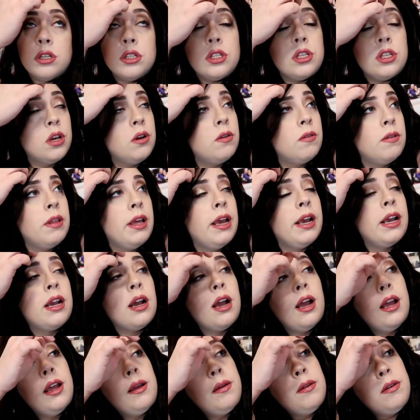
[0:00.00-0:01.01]
So like
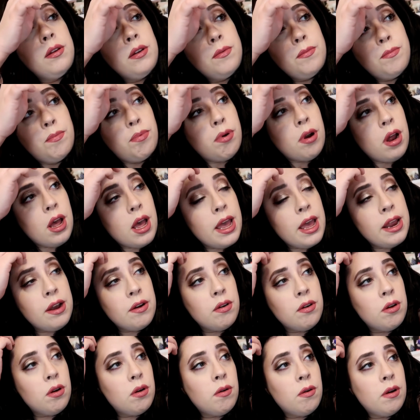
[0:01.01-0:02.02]
I
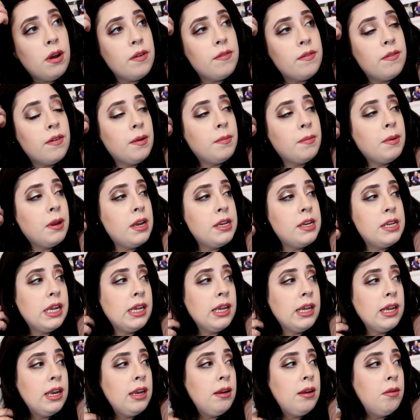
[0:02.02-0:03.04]
don't know if I'm gonna
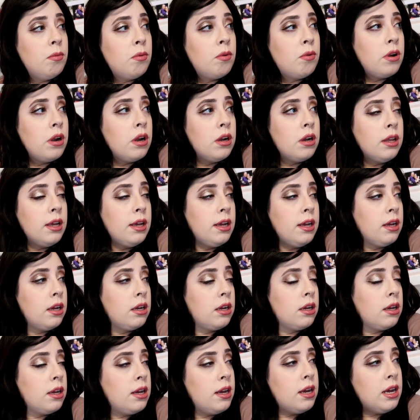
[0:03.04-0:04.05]
take it anymore,
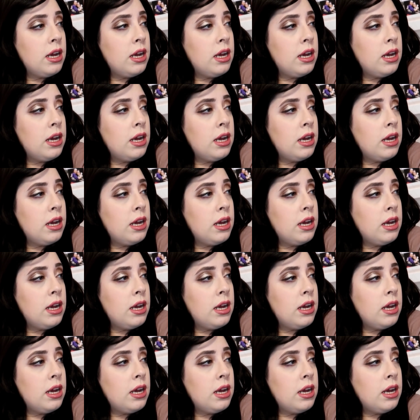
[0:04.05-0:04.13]
like